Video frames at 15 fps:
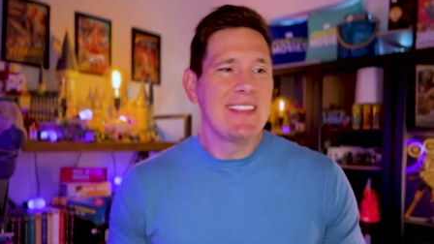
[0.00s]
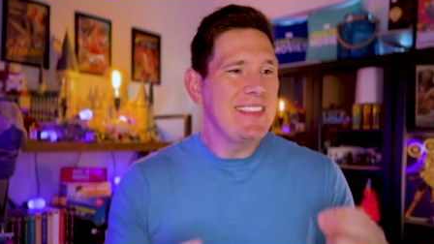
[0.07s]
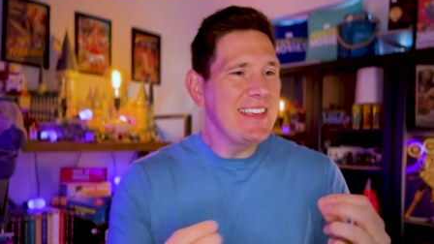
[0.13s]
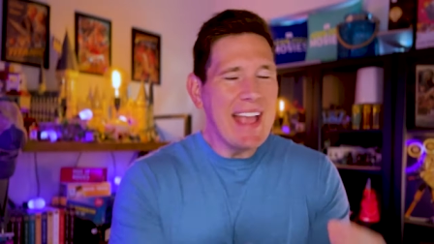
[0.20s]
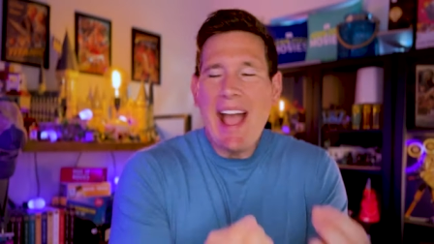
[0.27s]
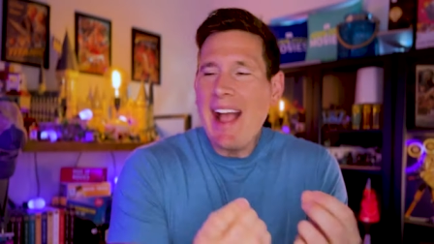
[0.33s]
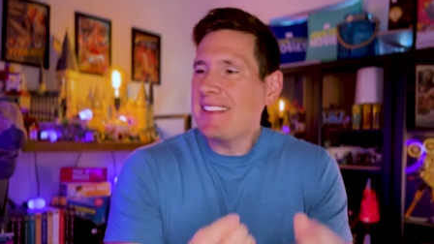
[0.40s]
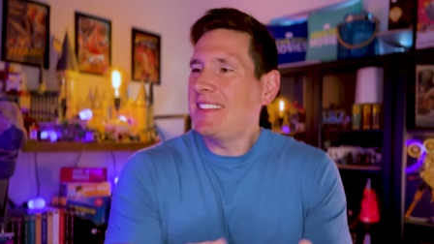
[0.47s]

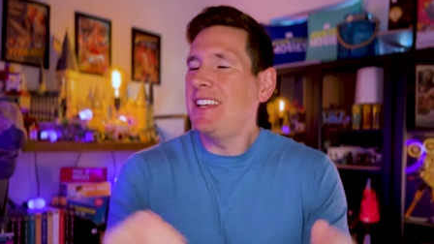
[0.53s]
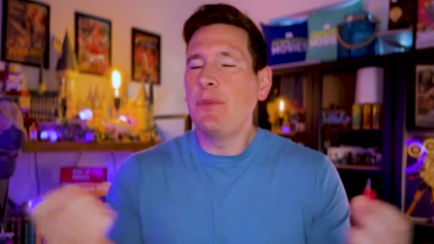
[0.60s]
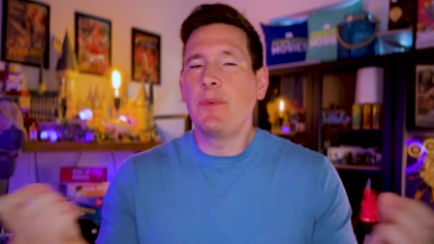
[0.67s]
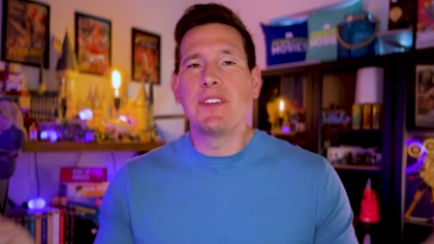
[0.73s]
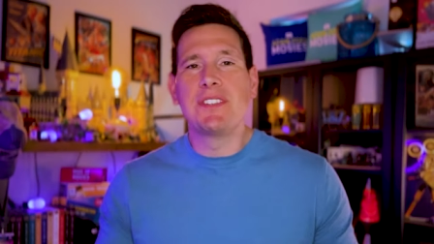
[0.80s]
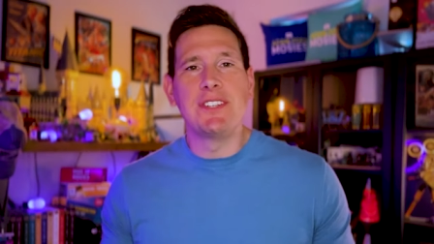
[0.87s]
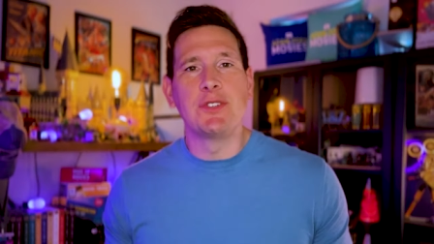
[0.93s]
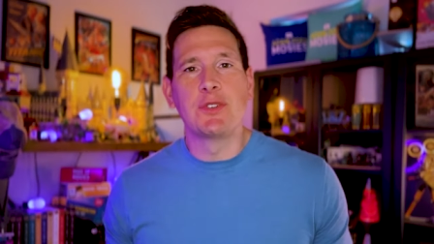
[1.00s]
The acting
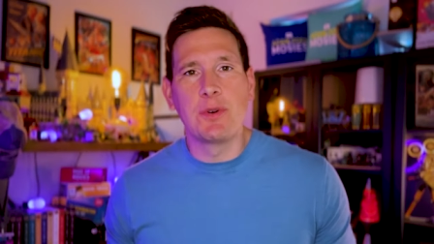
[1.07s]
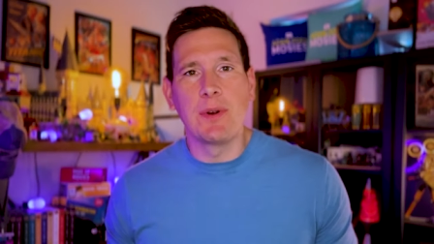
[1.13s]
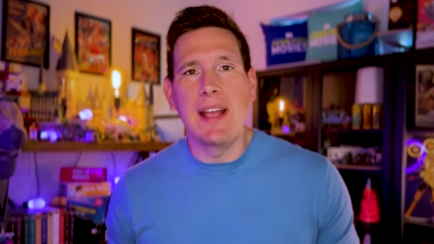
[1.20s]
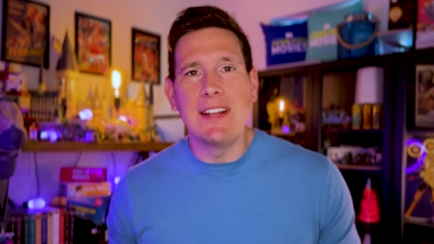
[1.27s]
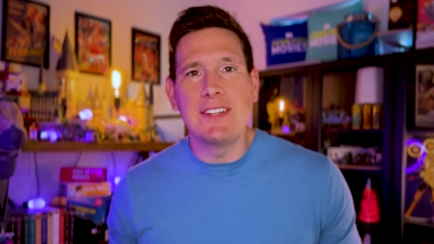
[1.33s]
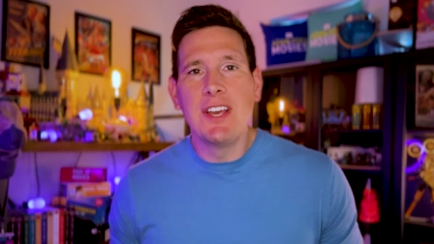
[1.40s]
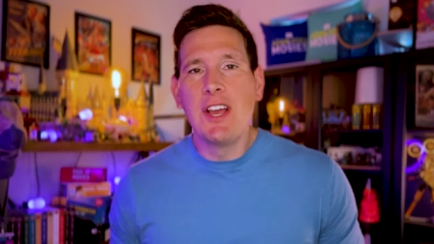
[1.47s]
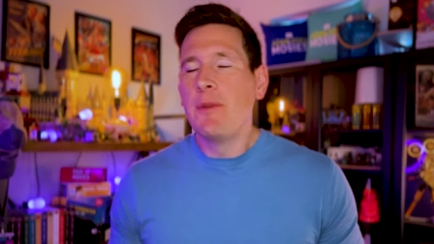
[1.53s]
wasn't
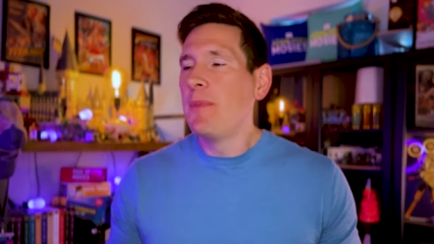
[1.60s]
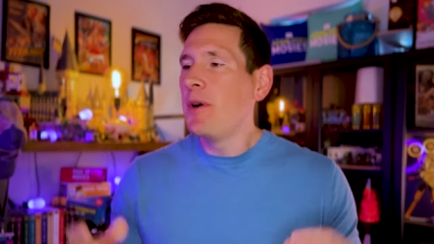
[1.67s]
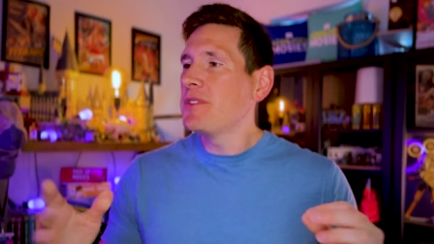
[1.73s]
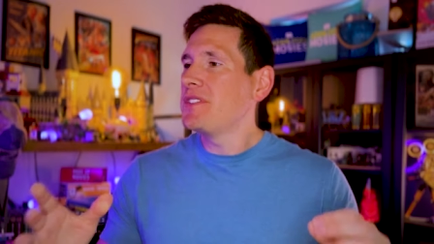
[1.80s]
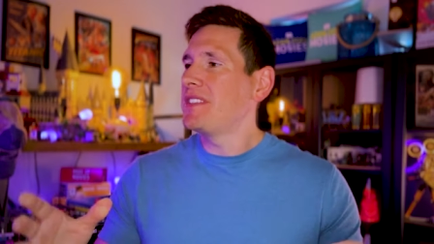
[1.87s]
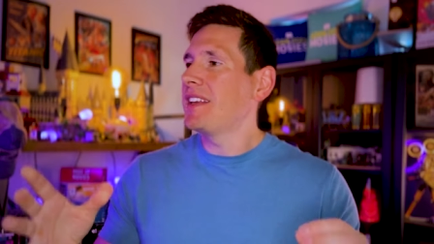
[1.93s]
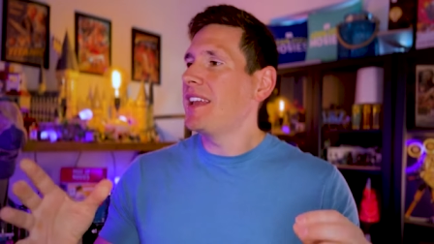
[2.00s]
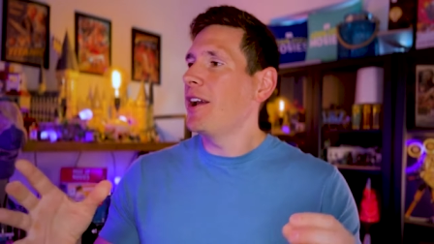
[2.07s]
great.
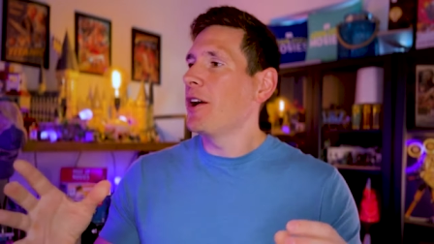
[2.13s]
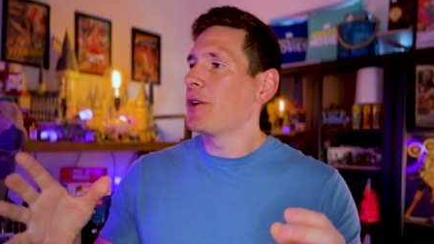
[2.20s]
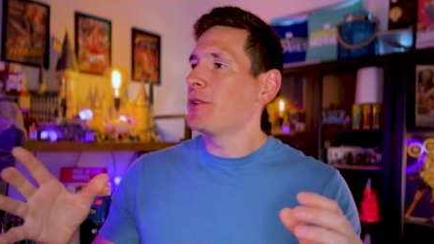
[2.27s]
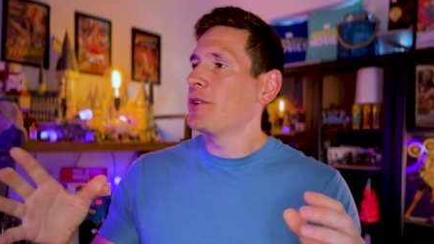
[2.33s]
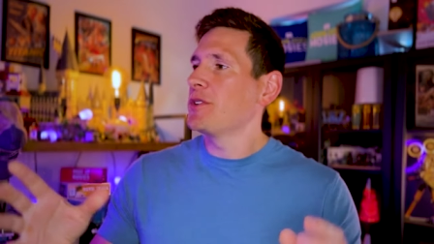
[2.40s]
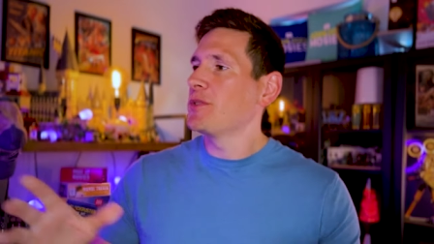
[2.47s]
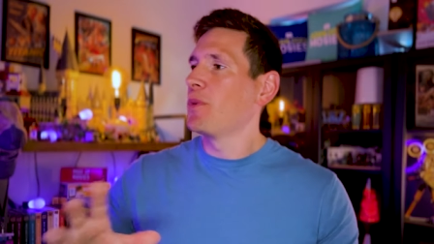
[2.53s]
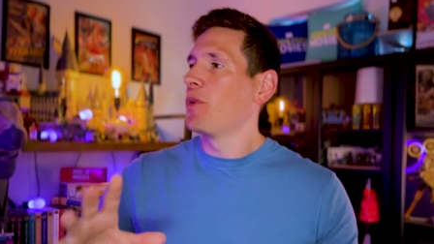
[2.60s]
Most of the
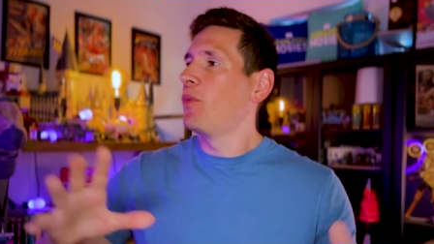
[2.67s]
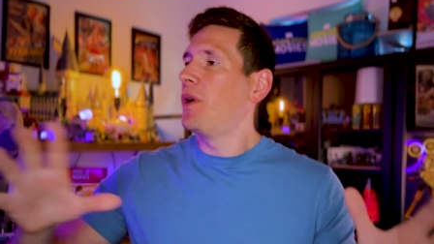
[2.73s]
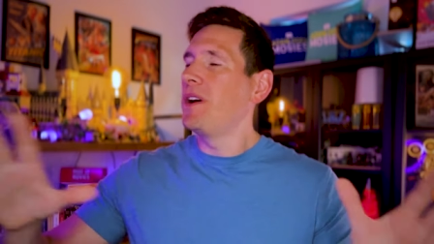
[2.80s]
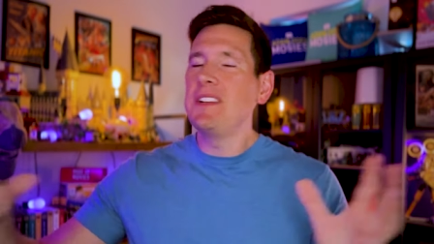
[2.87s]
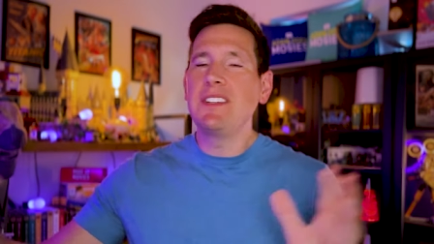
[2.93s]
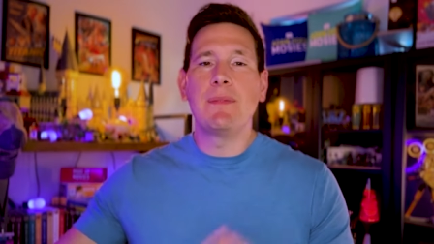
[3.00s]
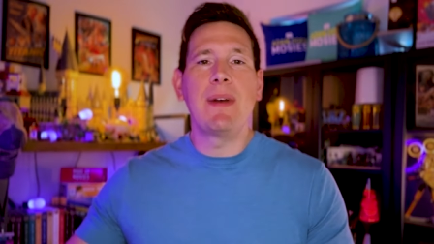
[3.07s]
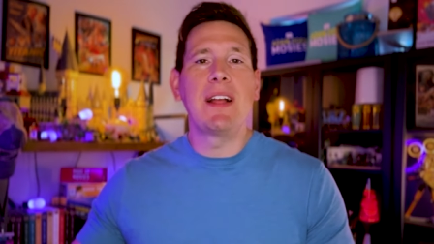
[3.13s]
characters were
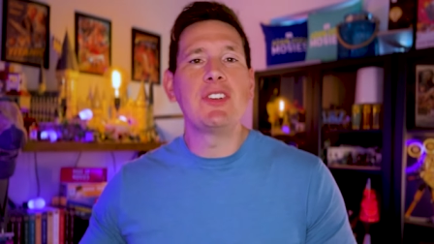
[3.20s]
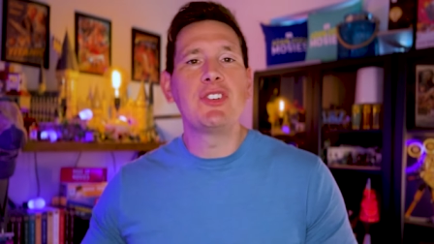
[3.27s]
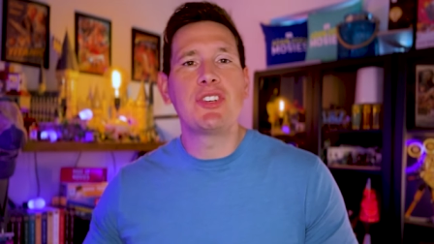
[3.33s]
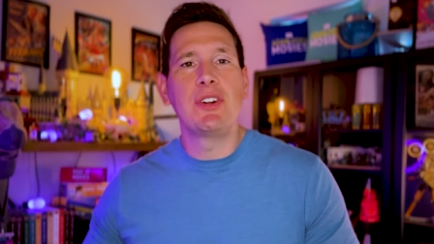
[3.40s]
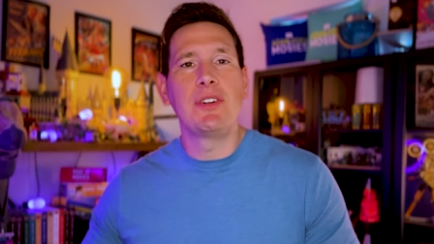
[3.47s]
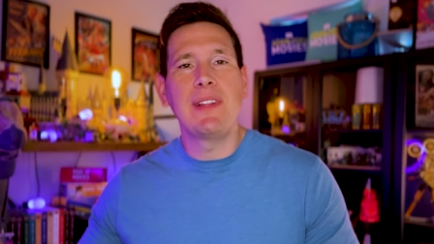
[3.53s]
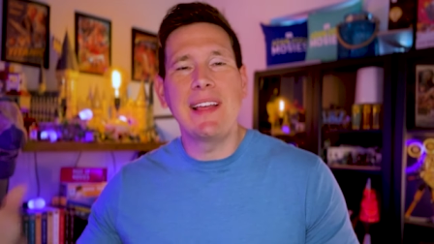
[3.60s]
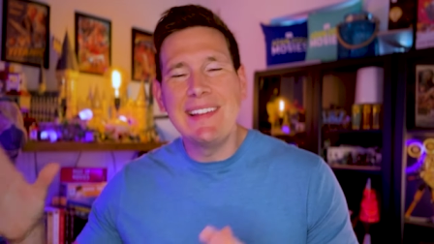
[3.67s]
one
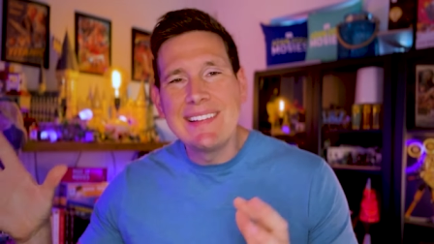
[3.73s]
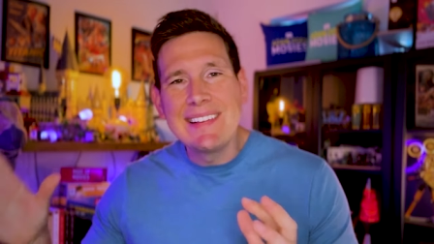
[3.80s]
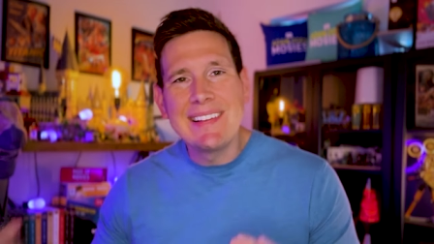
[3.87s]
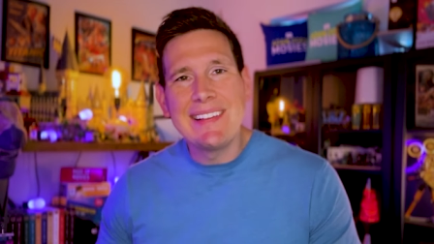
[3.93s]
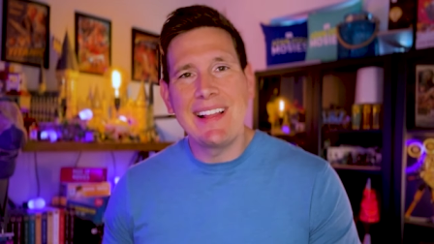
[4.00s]
dimensional and